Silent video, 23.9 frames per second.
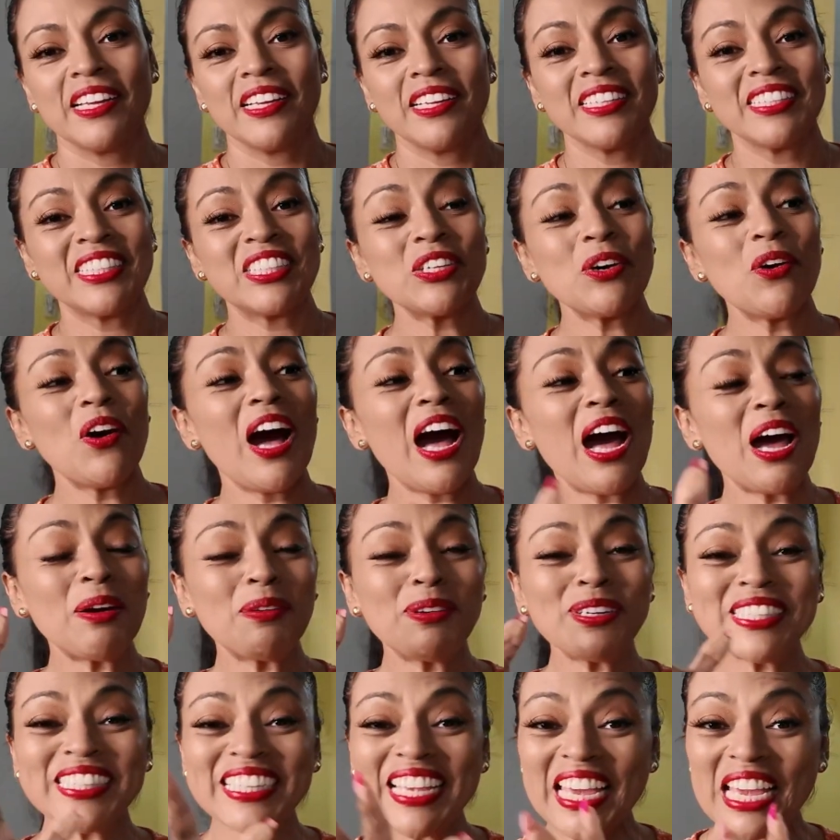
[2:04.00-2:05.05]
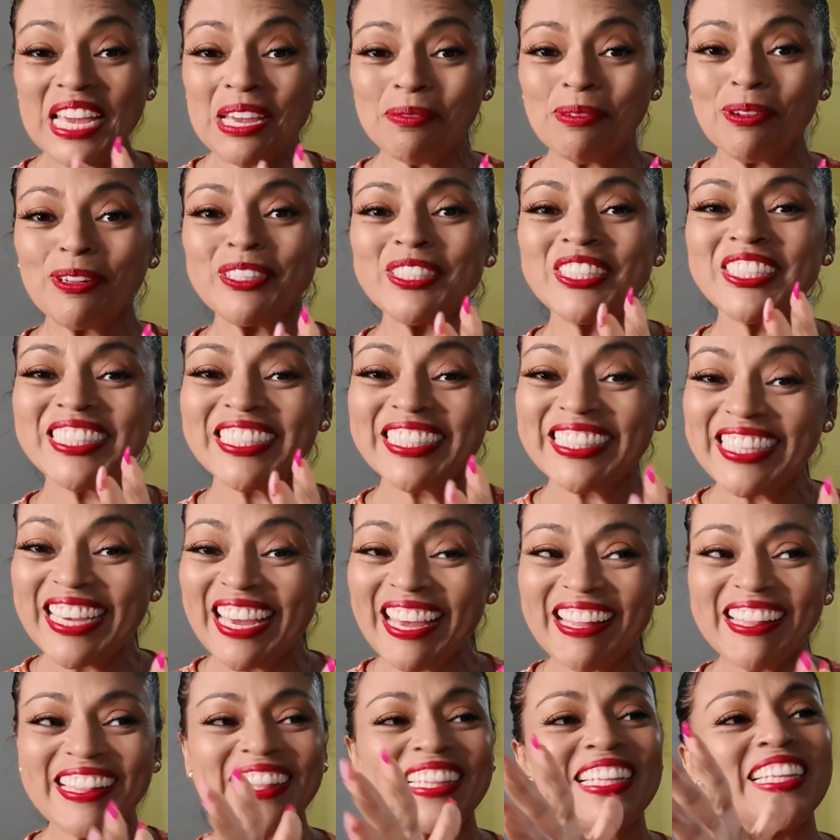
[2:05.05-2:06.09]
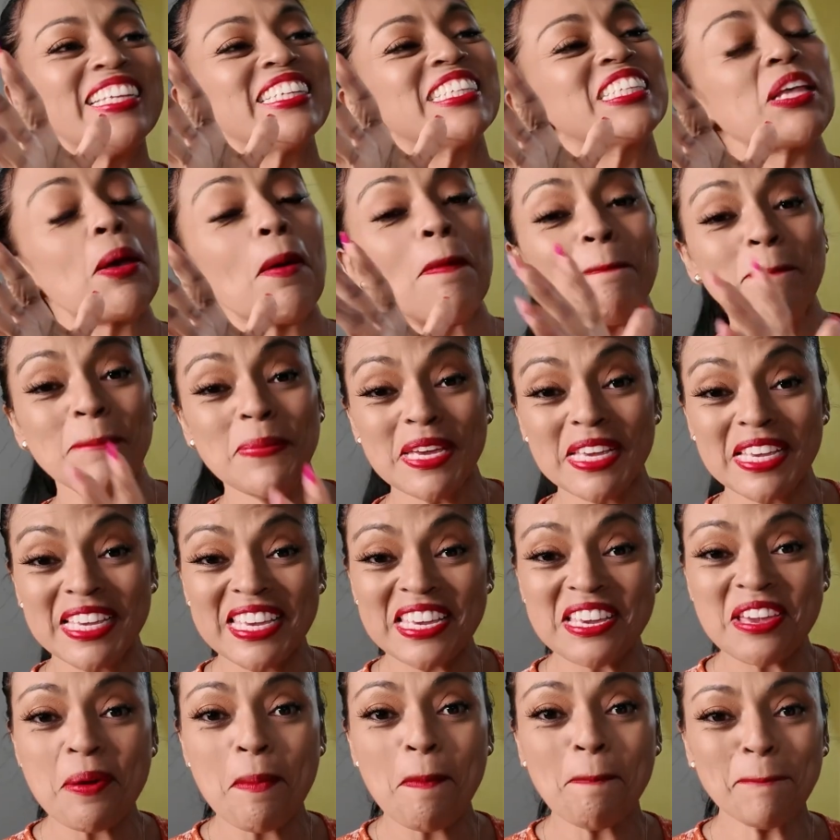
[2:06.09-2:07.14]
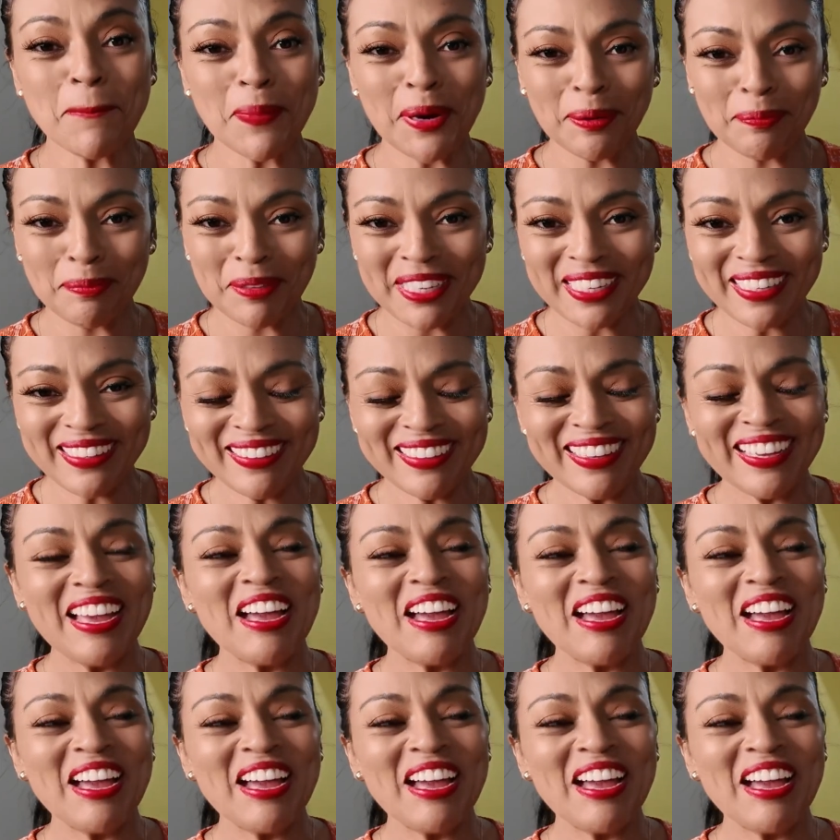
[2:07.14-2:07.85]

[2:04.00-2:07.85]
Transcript: So I was able to get this Mickey Mummy.